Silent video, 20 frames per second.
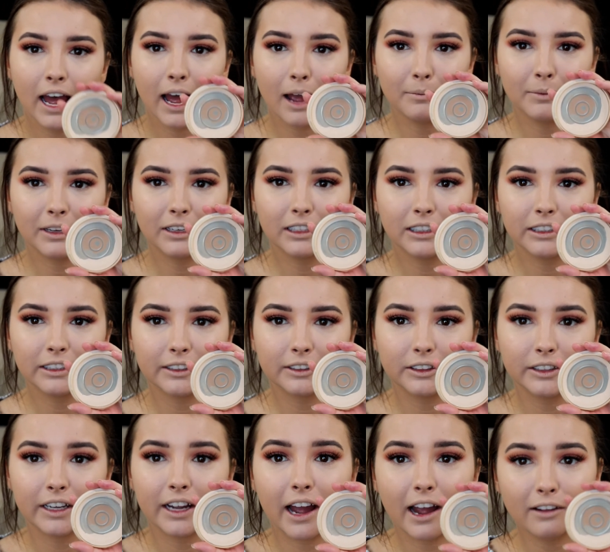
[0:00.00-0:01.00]
I mean,
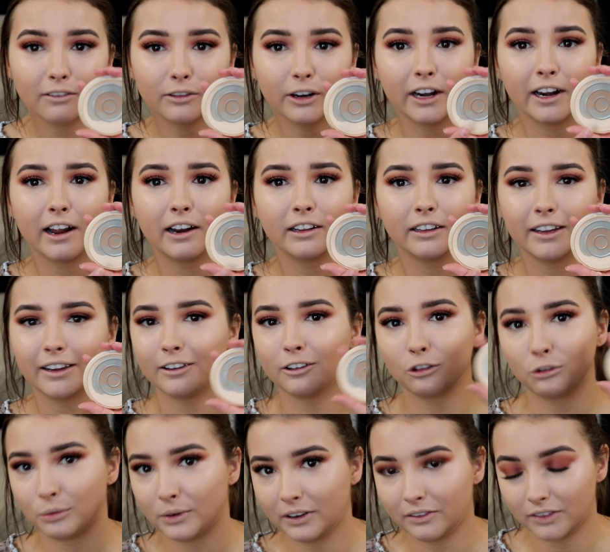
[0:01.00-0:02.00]
clearly, I ran out of like
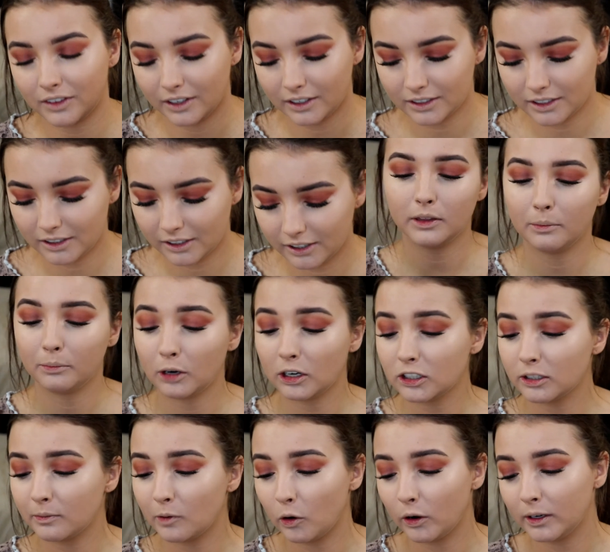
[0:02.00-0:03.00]
3 of these. The
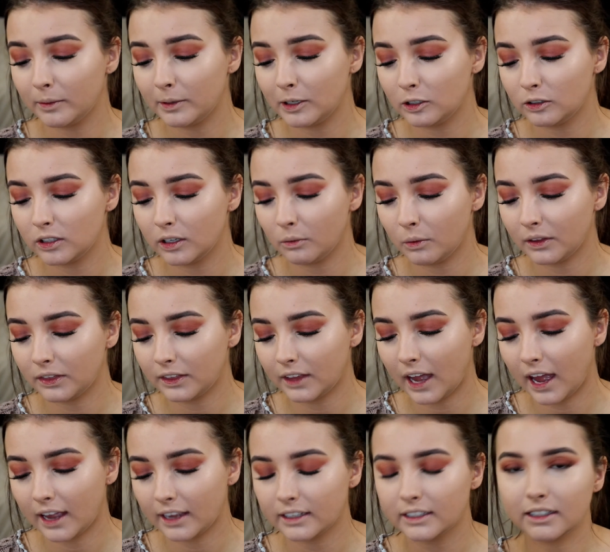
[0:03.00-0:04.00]
brush I'm going to be using with
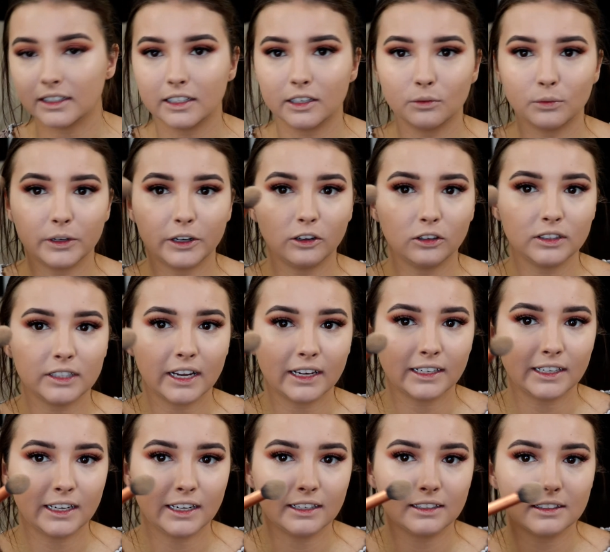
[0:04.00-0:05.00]
that is the Real
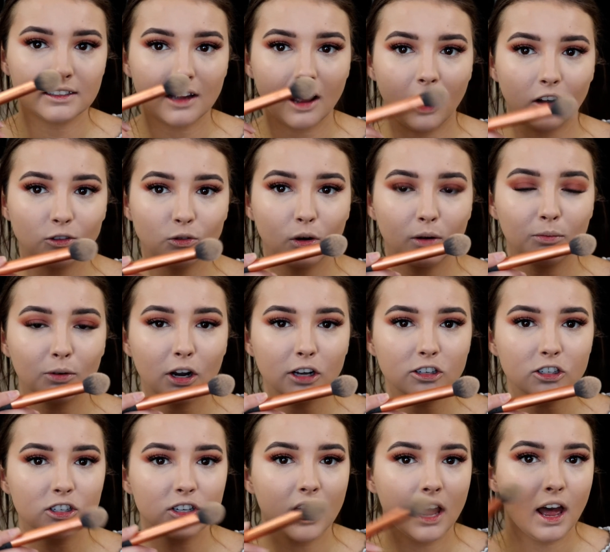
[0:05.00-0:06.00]
Techniques Contour
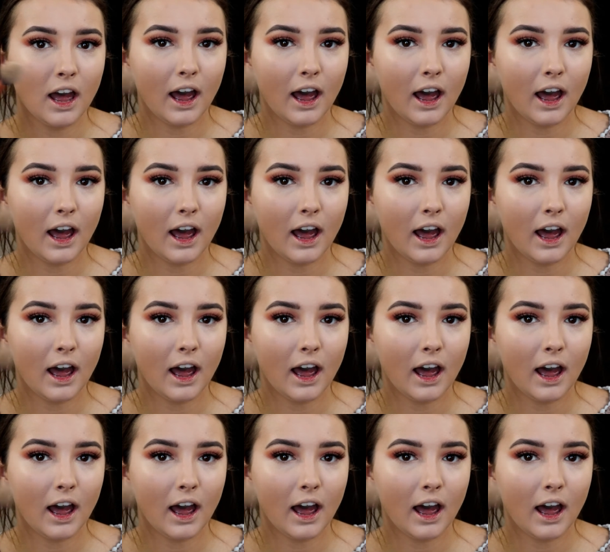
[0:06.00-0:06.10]
Brush.